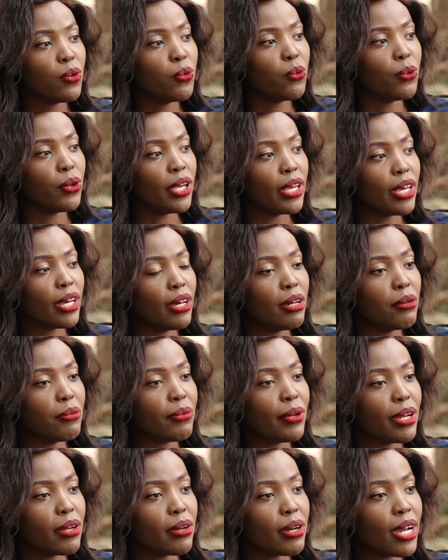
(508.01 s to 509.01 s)

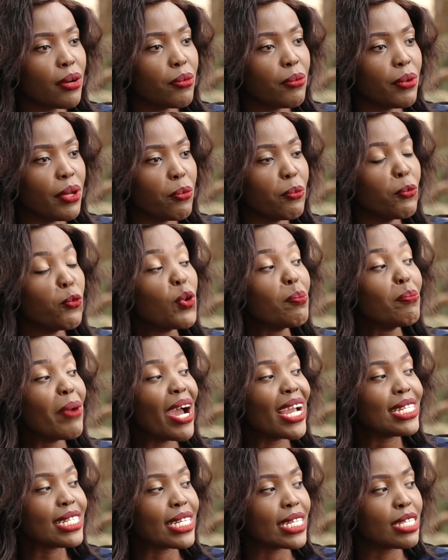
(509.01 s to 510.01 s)
we
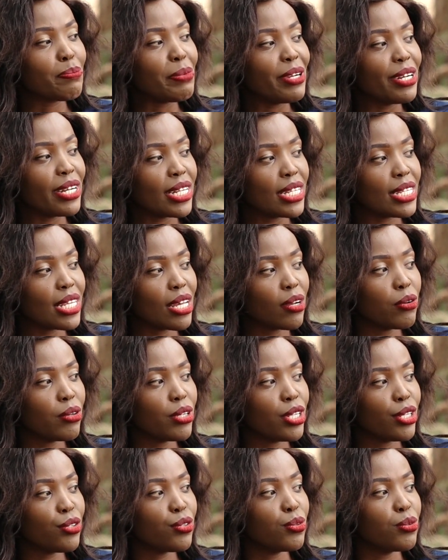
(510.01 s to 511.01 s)
might experience
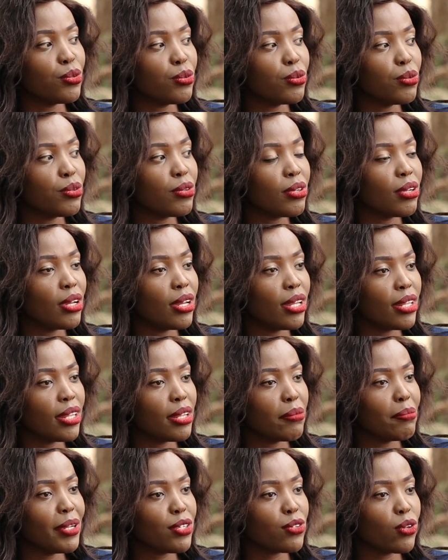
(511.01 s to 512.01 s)
according to
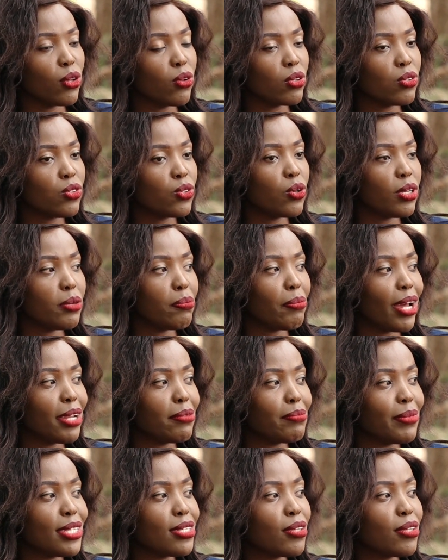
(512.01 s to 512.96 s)
the meteorological department.